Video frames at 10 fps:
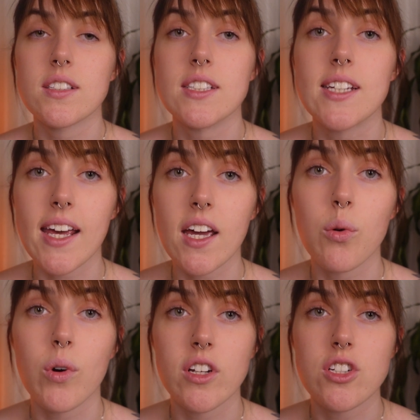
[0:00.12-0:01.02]
Today I
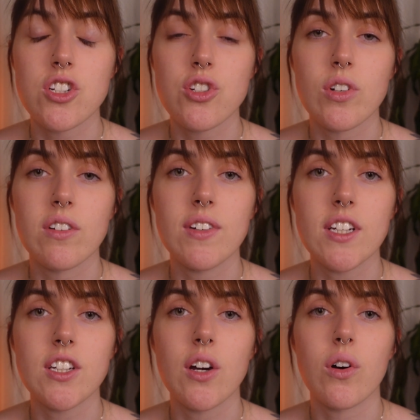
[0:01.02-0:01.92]
wanted to do a
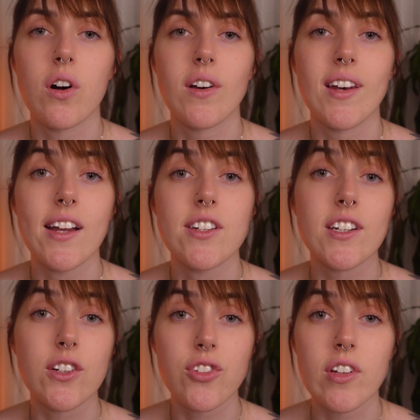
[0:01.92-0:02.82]
video on
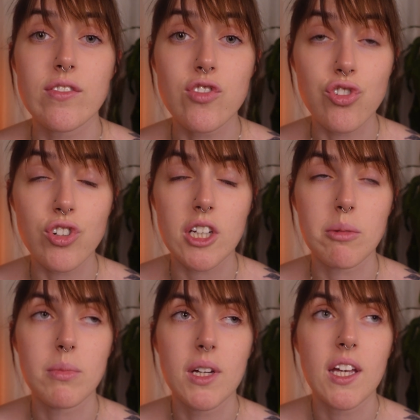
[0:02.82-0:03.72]
letting yourself
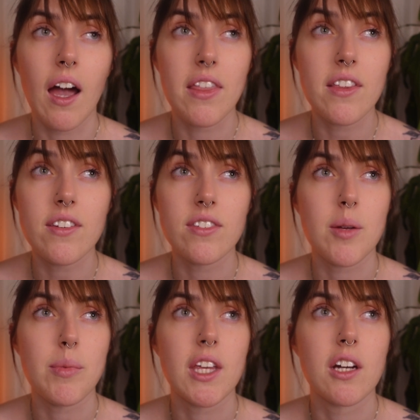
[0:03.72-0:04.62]
dream, and this is
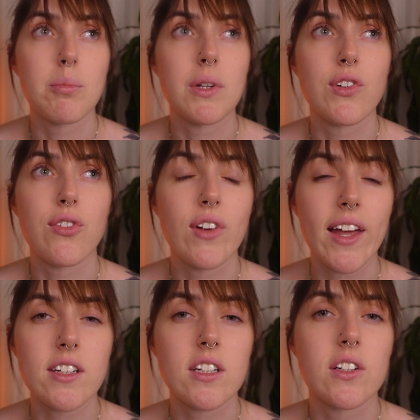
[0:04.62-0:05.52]
something I've been
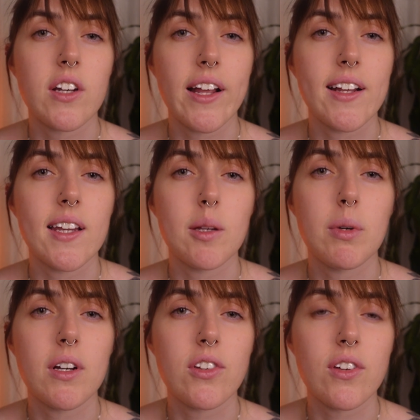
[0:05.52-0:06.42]
reflecting on lately
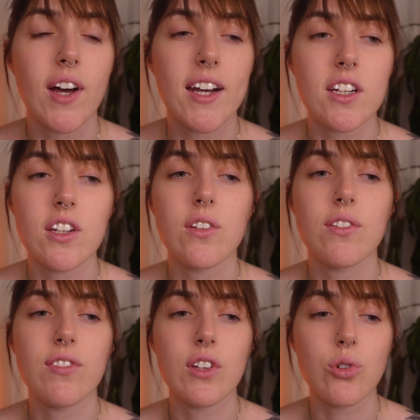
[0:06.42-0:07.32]
because I've had a
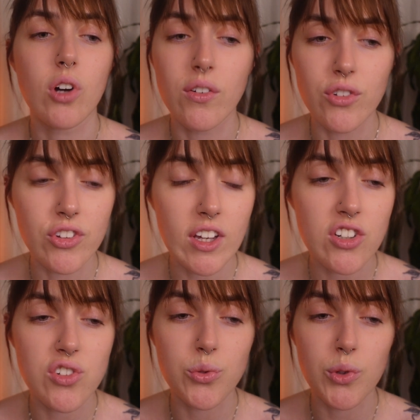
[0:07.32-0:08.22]
few
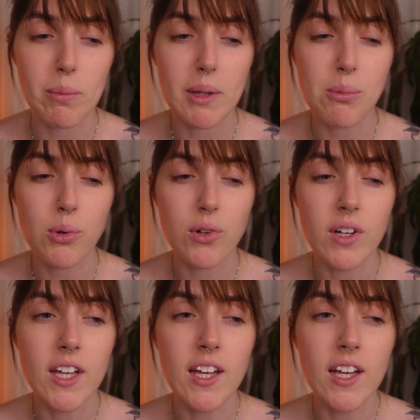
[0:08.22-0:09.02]
conversations with people